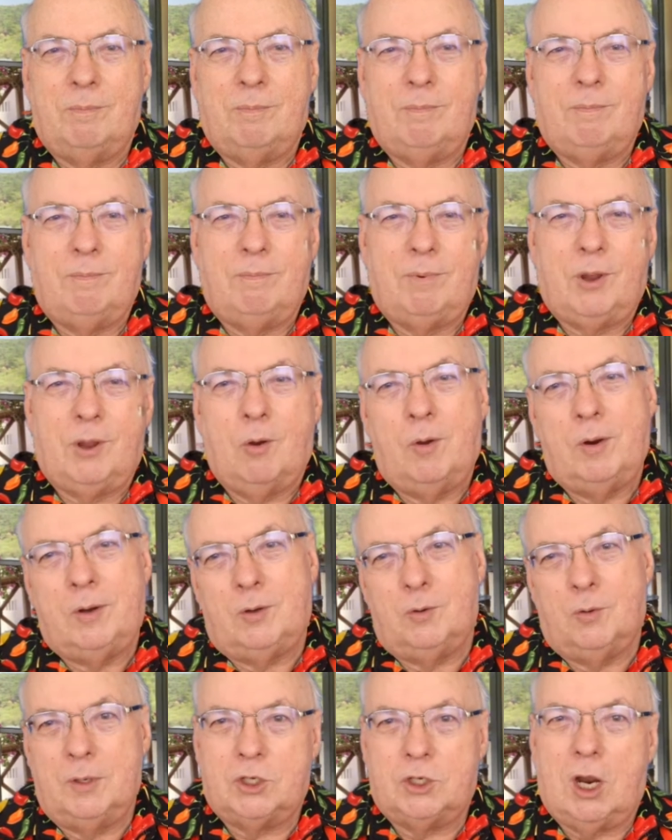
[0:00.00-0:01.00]
going
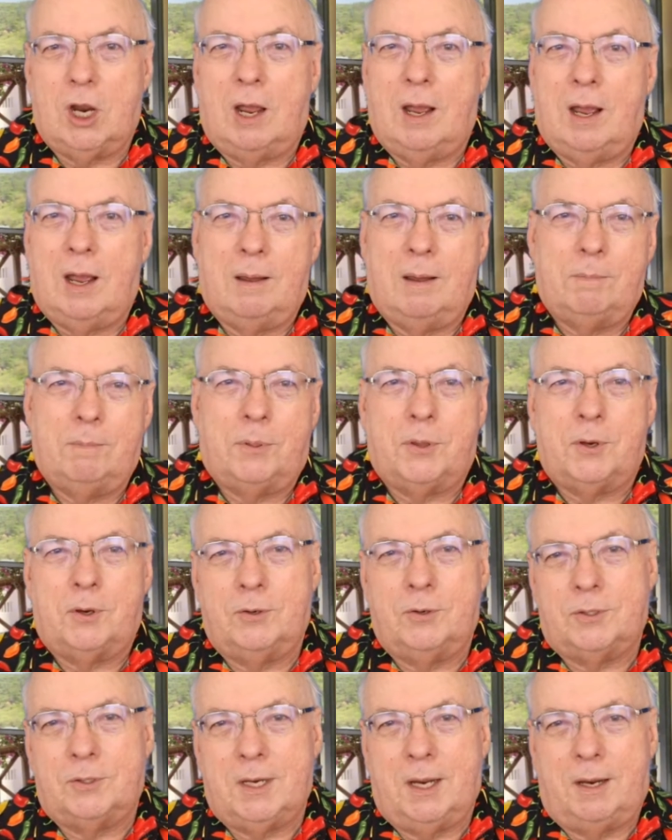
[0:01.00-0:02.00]
to a job
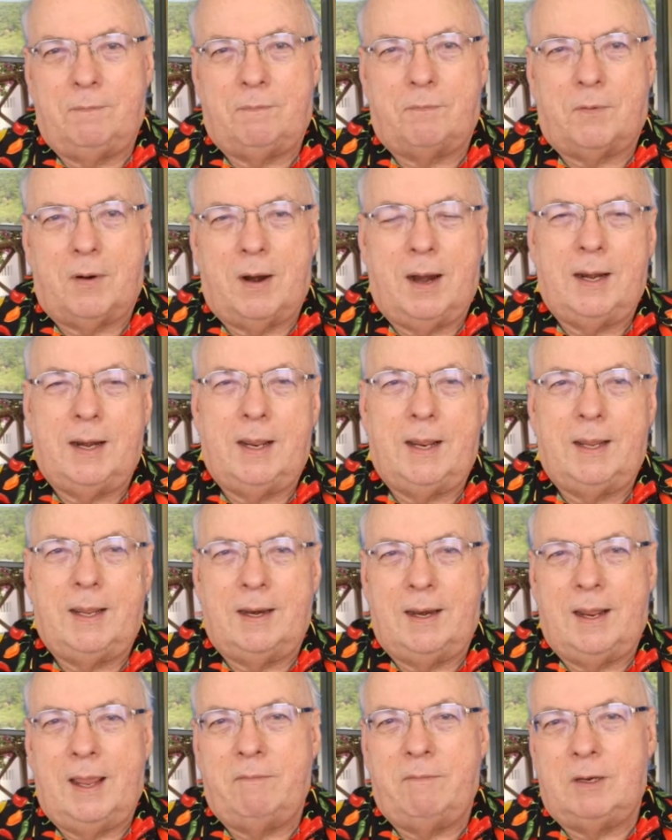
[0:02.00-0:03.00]
Thursday, Friday, and
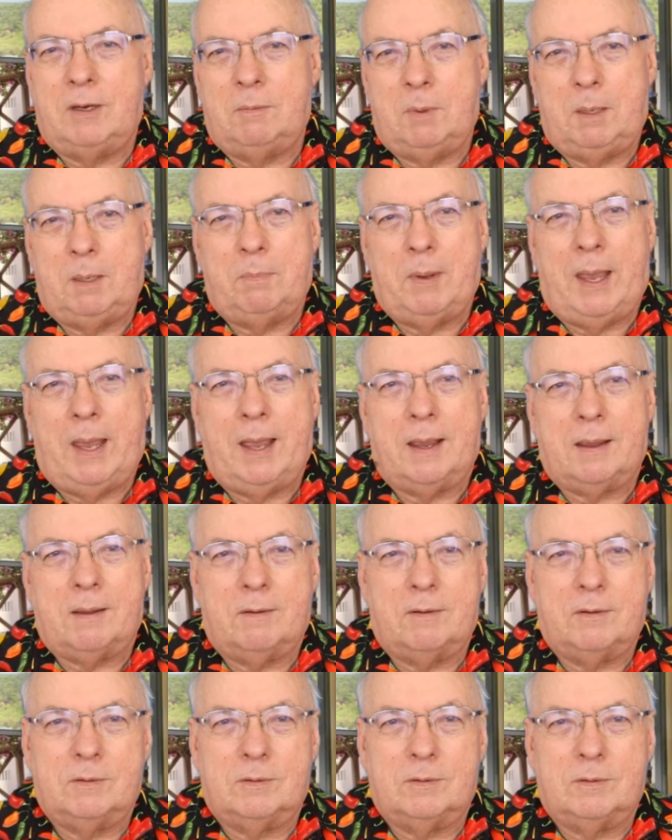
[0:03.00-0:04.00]
having to be back
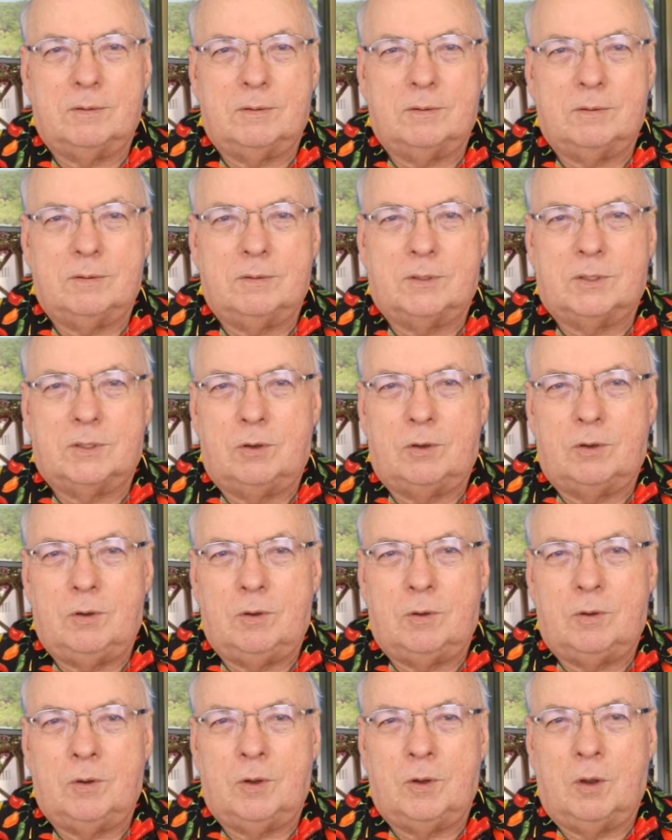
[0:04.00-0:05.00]
so you can go again
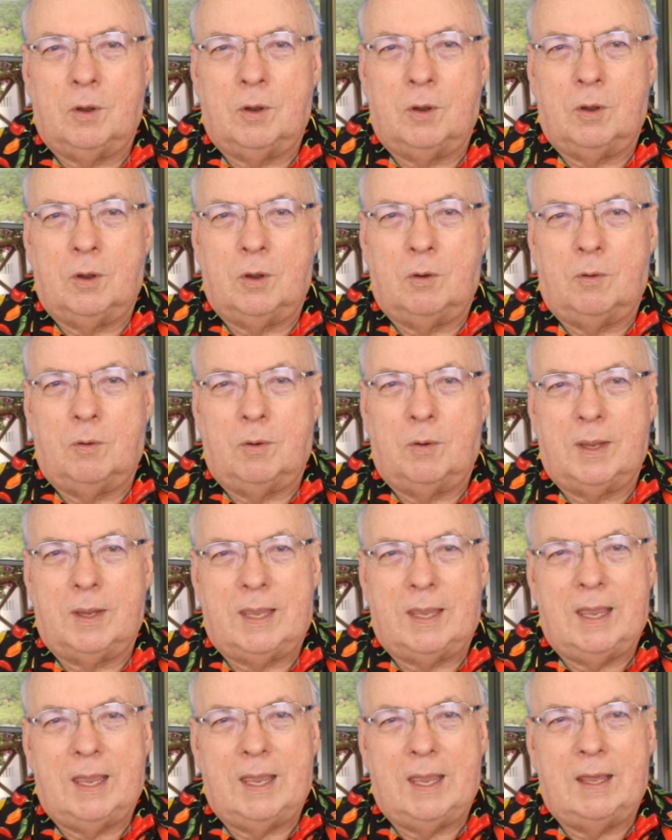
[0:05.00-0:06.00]
on early Monday
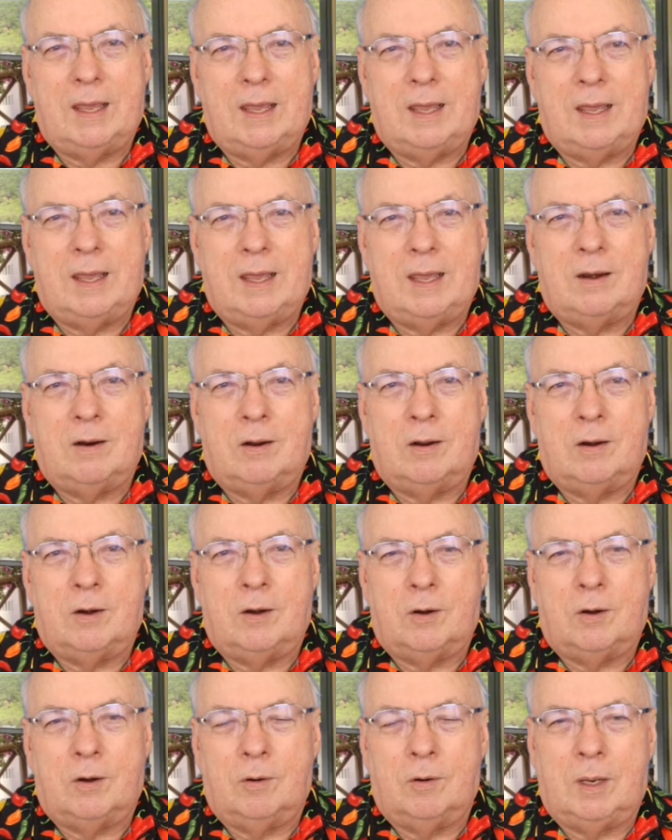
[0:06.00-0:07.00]
morning,
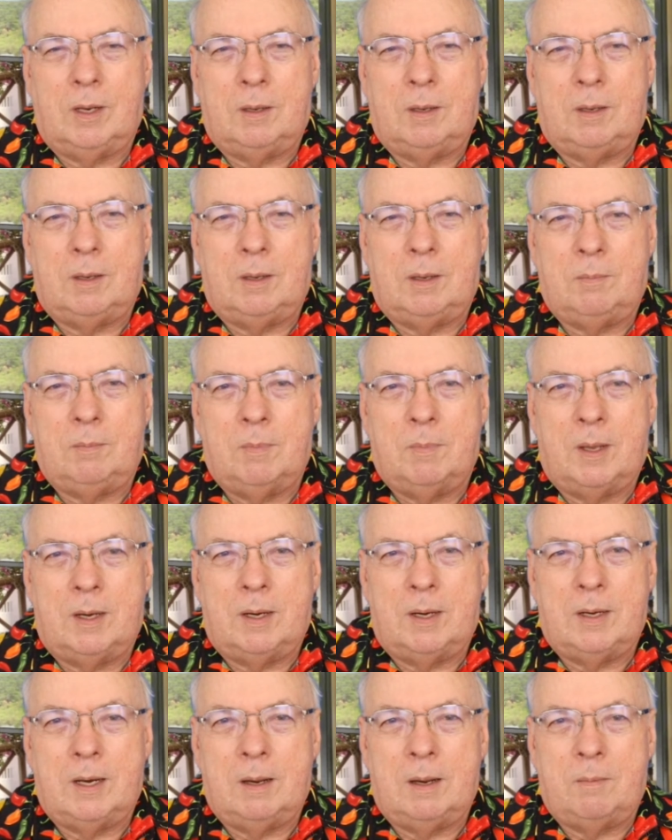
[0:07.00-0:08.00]
this
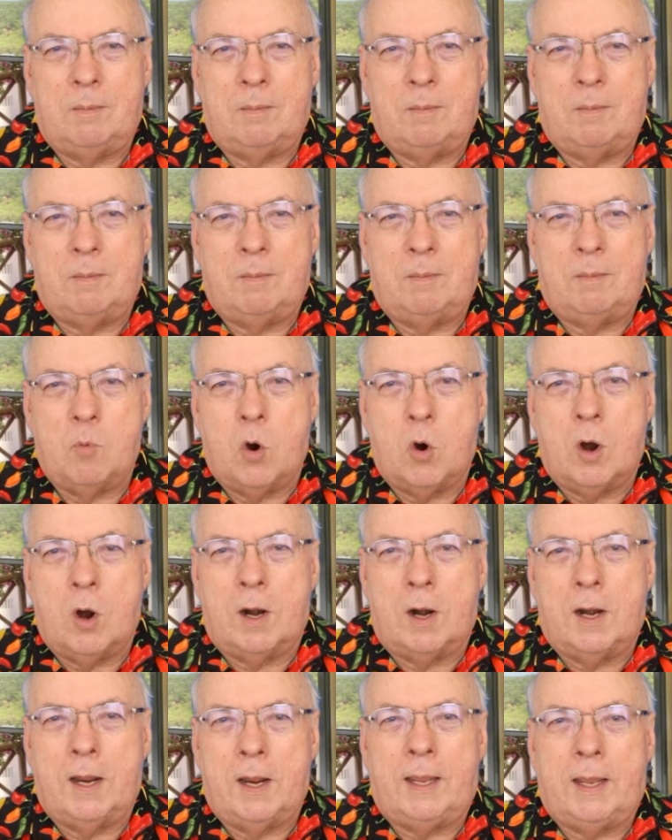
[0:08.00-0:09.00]
was quite
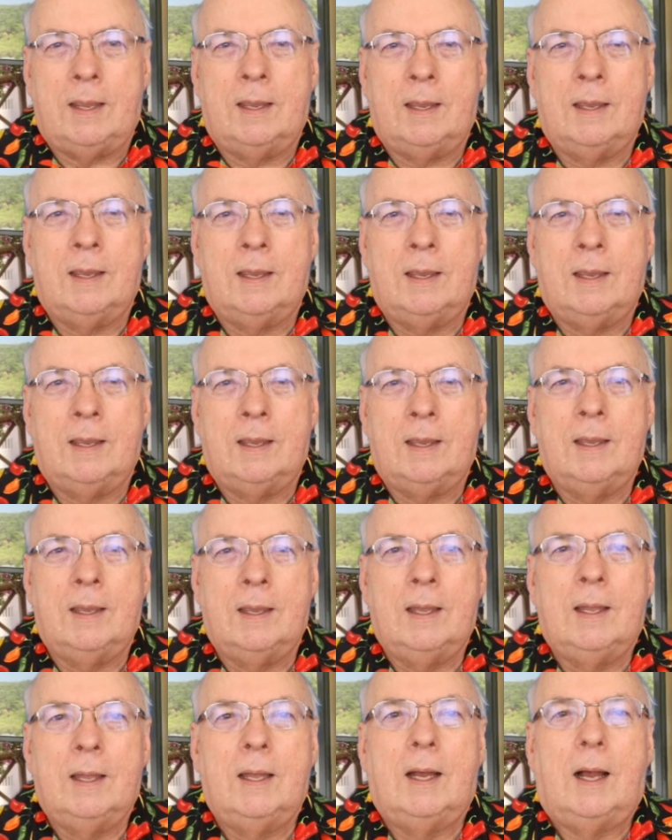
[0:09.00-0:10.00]
the
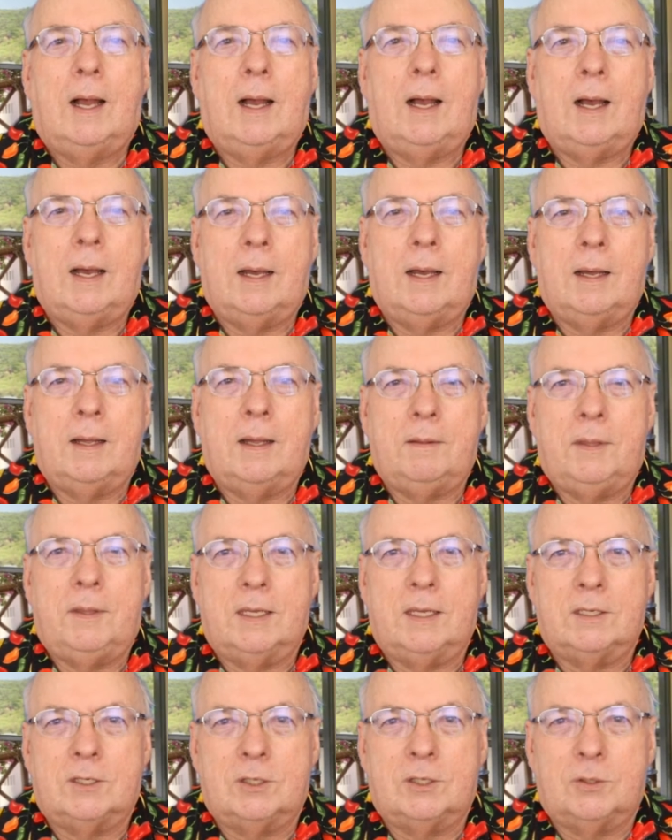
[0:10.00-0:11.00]
welcome change
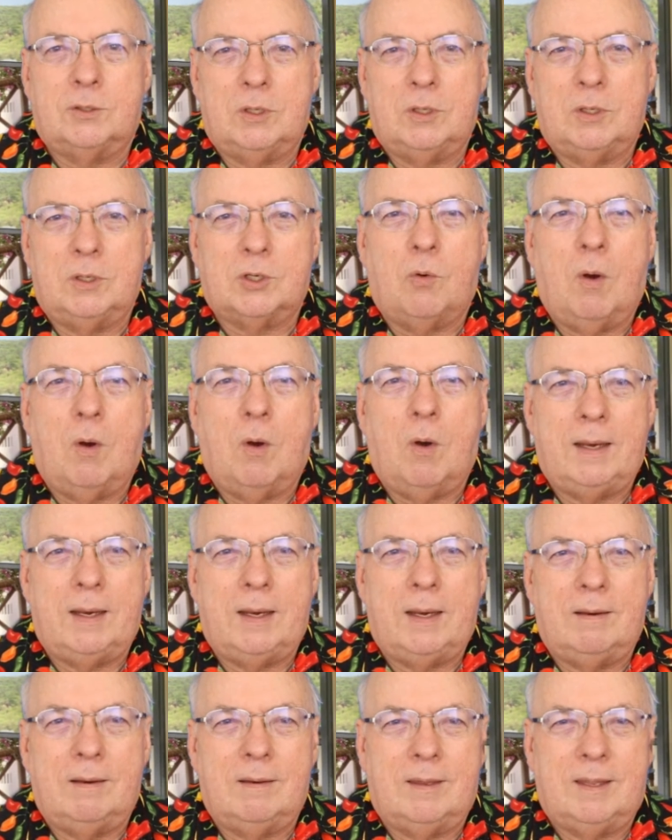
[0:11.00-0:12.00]
of pace to
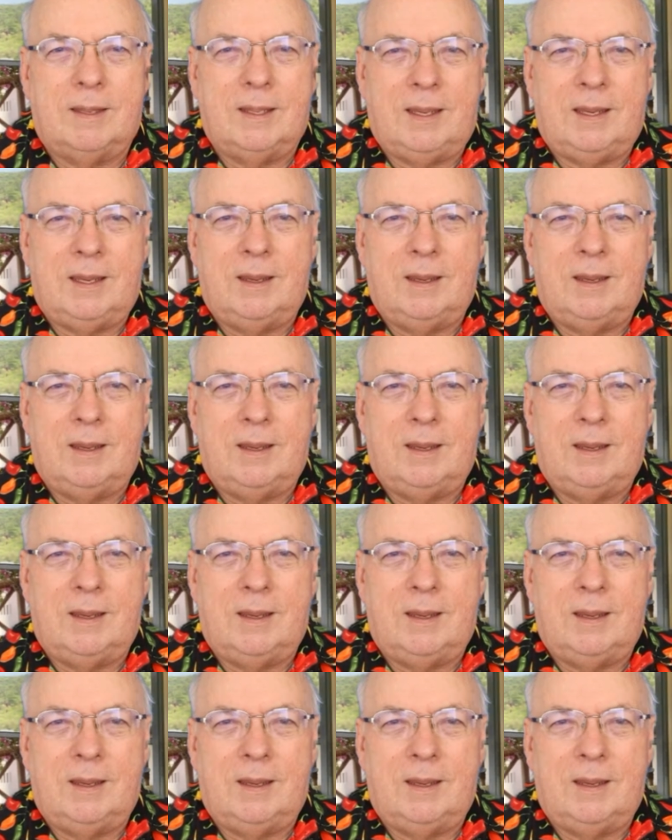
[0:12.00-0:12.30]
this whole